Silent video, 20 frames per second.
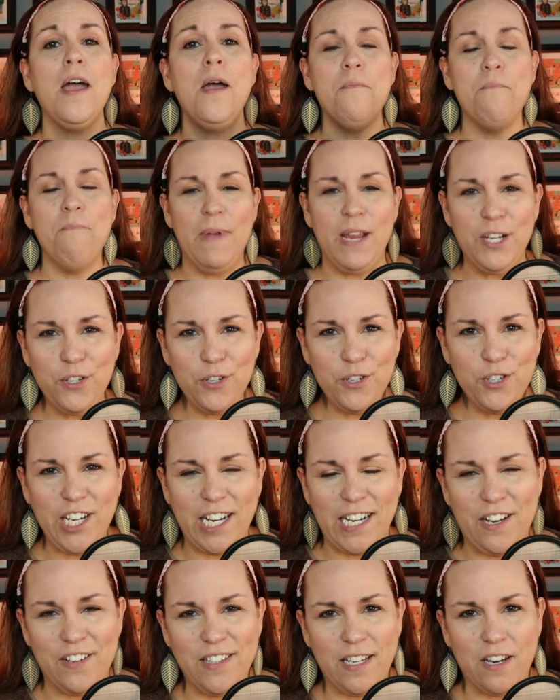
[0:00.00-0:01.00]
make sure you check
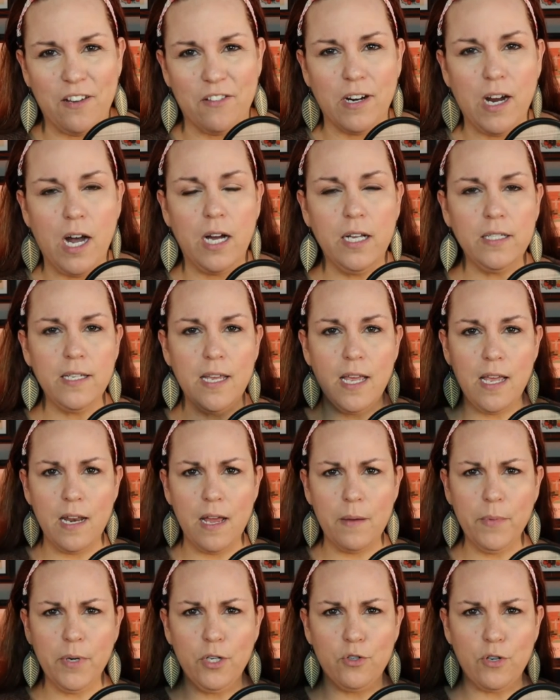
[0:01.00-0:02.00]
out that other content. I'm
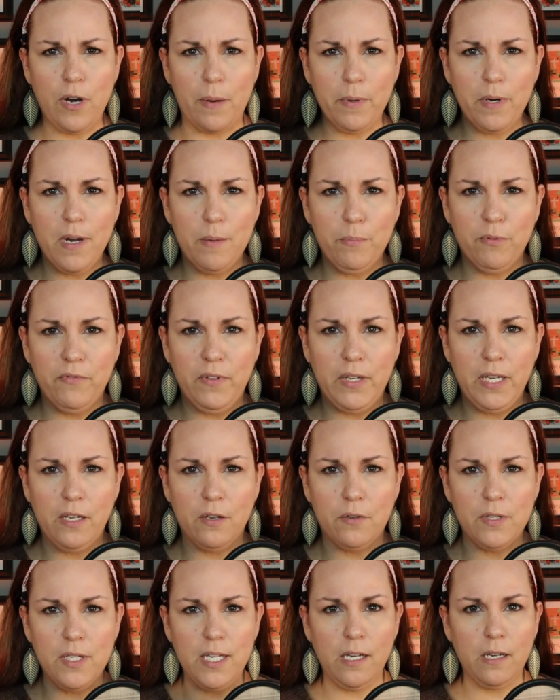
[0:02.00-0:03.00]
going to drop a couple
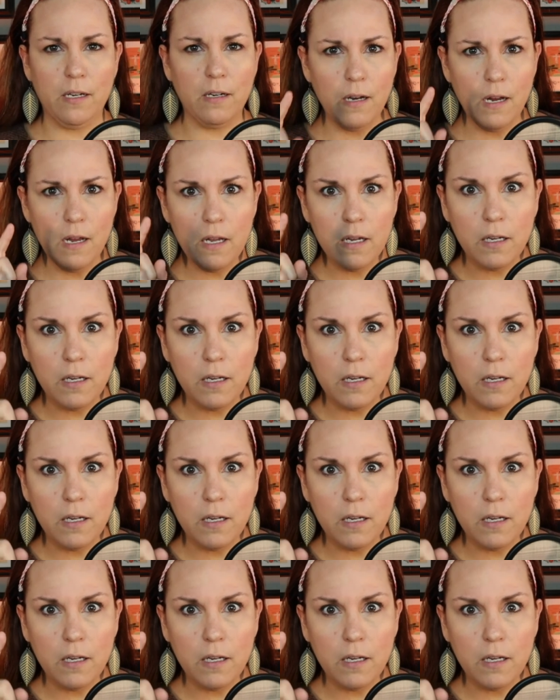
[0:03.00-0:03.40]
videos here.